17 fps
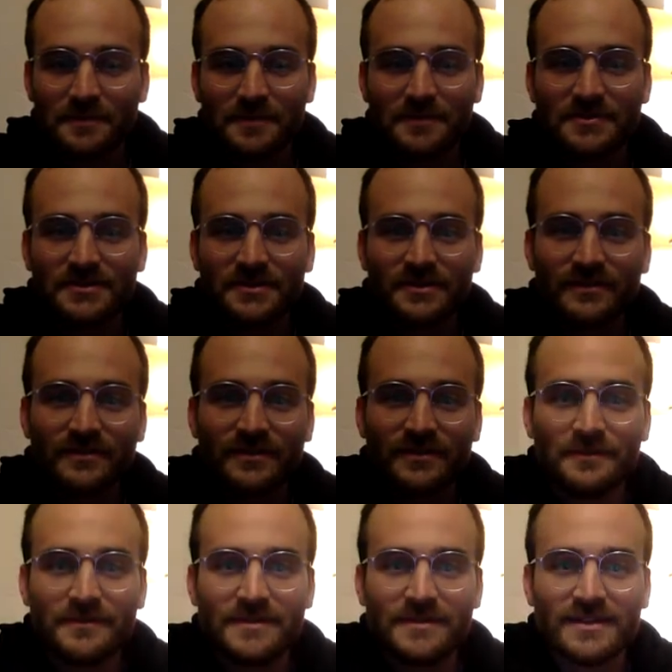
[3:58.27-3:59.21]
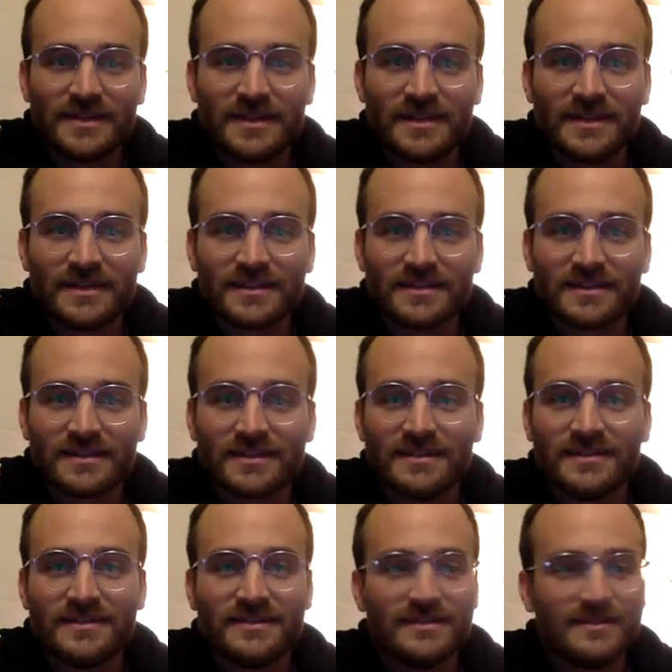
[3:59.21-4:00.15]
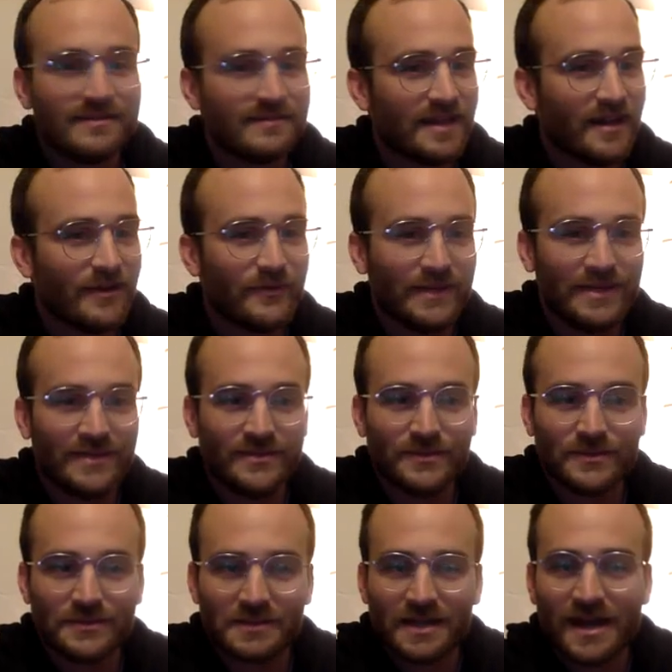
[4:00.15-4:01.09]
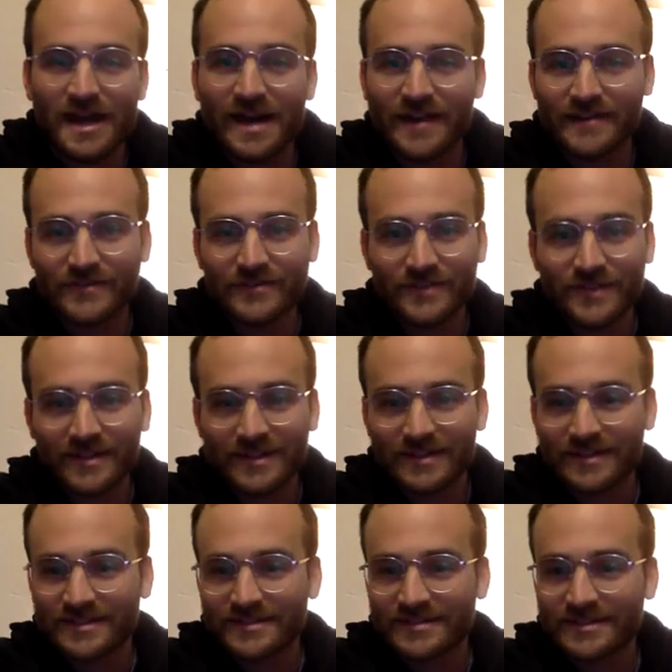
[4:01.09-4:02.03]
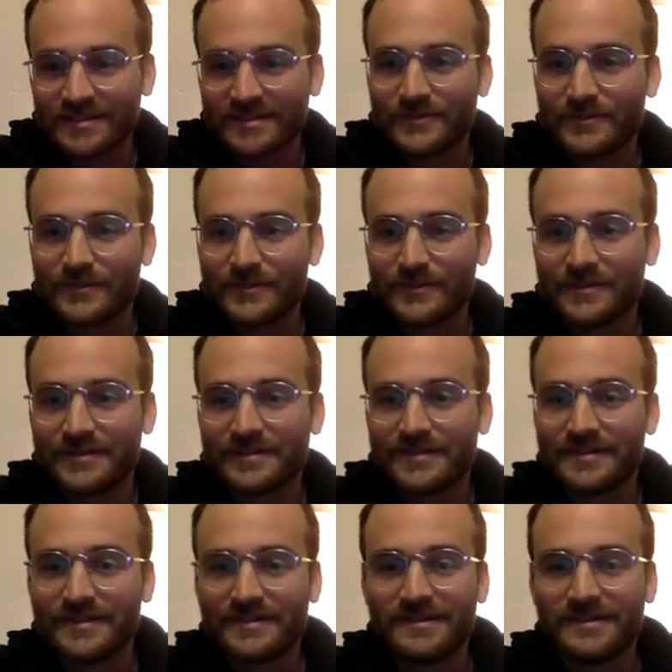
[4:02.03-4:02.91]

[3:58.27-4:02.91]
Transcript: observer would think that we do a lot of drugs or